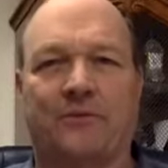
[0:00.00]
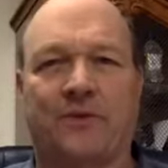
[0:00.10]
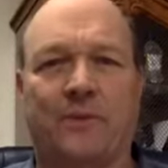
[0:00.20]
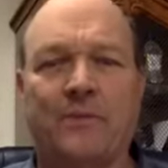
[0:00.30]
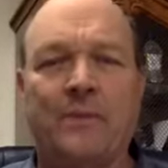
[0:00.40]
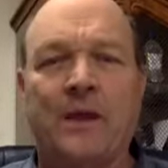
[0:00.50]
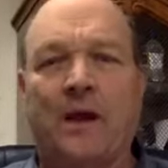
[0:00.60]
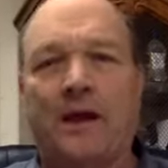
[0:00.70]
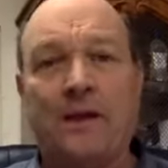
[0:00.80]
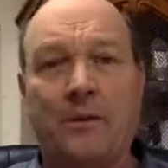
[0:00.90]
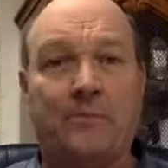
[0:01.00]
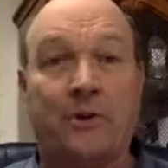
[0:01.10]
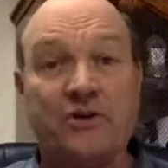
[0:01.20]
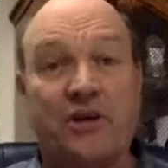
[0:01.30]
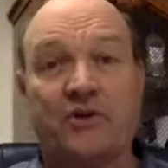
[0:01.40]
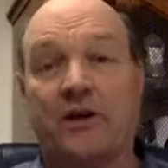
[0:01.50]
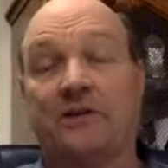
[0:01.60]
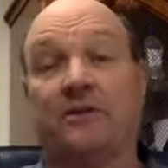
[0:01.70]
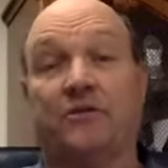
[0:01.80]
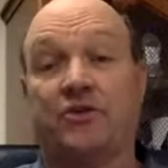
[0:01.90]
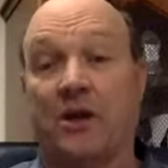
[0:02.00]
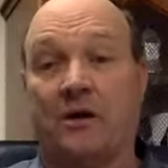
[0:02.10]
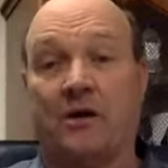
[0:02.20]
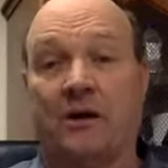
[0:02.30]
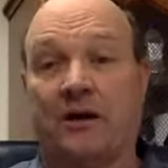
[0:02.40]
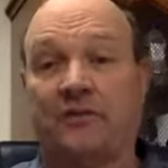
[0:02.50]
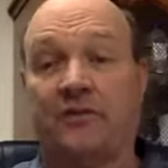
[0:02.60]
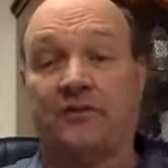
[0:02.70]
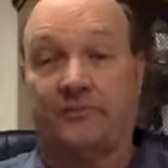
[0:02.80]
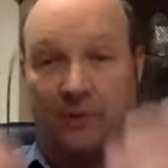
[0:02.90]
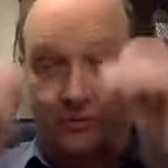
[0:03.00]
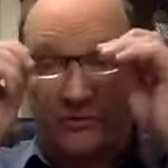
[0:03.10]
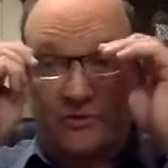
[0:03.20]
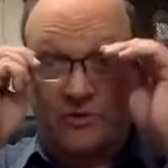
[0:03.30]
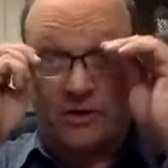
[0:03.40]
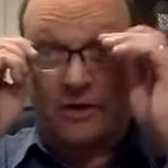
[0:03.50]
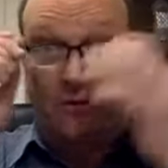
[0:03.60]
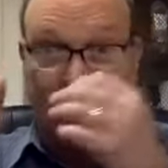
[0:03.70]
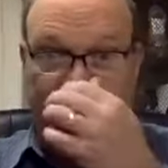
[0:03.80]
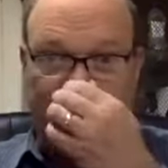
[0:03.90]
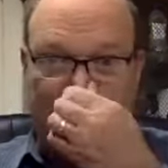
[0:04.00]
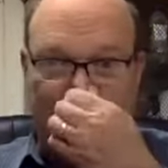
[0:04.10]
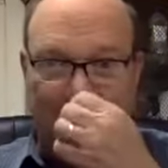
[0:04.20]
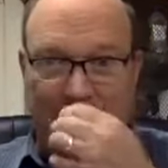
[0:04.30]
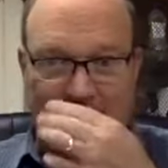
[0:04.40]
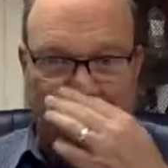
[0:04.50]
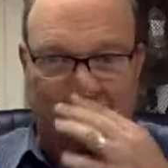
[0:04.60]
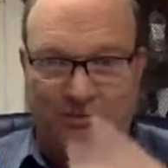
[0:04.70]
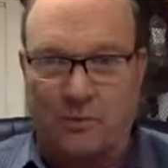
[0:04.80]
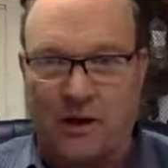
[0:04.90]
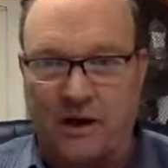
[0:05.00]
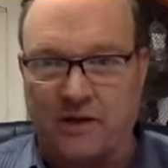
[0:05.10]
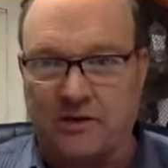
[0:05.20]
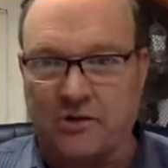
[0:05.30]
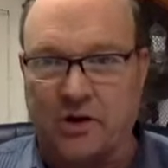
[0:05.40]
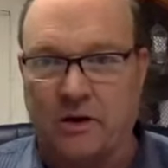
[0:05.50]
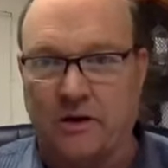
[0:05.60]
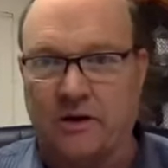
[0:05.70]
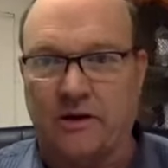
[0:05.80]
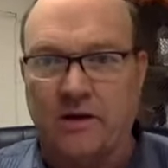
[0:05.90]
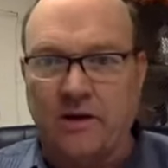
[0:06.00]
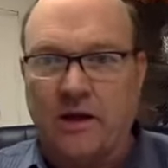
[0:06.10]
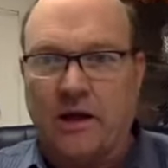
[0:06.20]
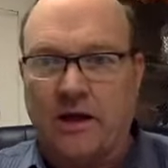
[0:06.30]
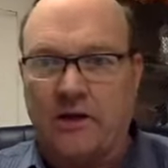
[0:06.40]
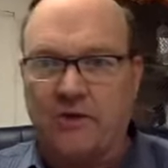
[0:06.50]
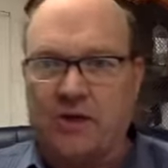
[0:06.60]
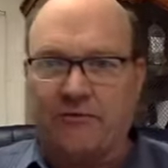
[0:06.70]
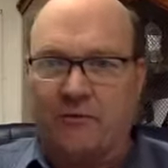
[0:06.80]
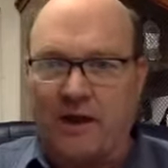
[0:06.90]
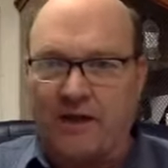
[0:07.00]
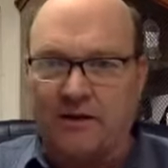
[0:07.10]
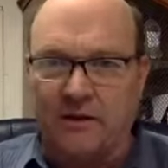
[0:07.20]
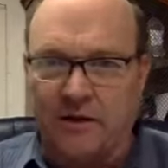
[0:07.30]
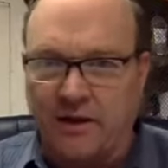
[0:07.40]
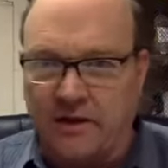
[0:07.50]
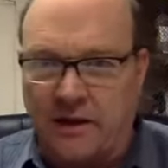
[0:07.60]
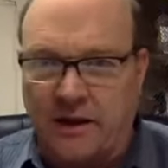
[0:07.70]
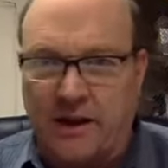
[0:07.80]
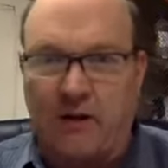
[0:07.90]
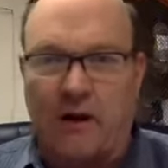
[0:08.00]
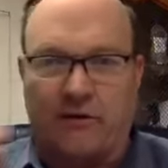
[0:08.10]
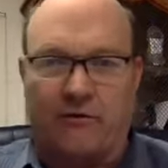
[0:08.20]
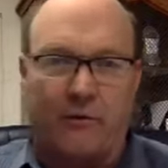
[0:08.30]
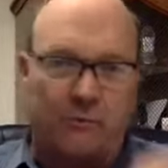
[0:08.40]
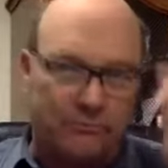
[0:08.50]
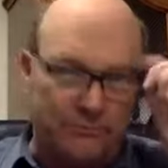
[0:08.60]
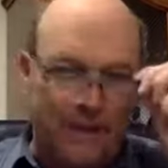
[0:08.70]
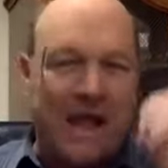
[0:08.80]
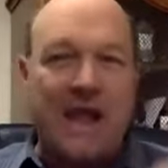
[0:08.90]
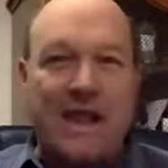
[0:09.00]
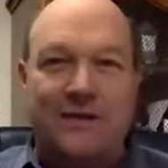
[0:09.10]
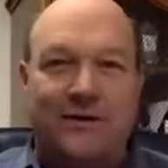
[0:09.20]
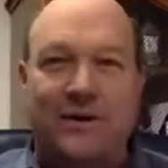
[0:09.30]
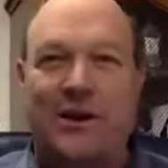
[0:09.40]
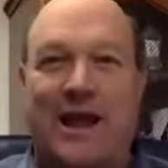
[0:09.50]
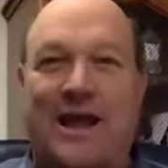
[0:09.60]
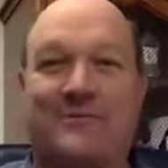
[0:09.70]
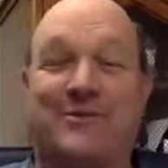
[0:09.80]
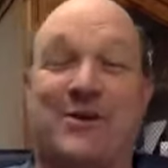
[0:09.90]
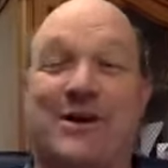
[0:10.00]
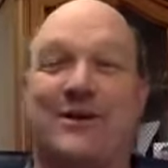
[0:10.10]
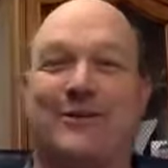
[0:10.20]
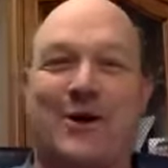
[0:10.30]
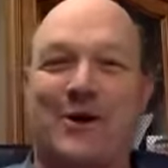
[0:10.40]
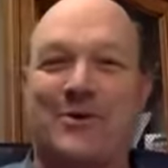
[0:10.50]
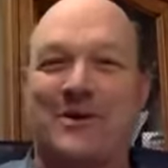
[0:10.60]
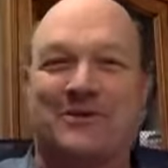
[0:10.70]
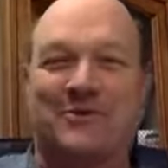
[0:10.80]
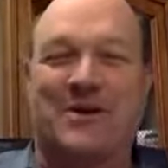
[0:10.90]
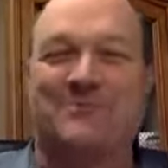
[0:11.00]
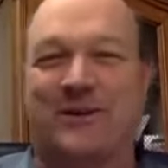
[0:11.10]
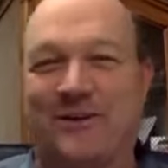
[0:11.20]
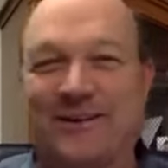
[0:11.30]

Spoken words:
So anyway, appreciate you out there sharing, and I see some folks that are sharing. I want to say hi. Thanks for Mike and Jared and Jay Franklin. Eric from Maine, good to have you here. Long ways away, brother.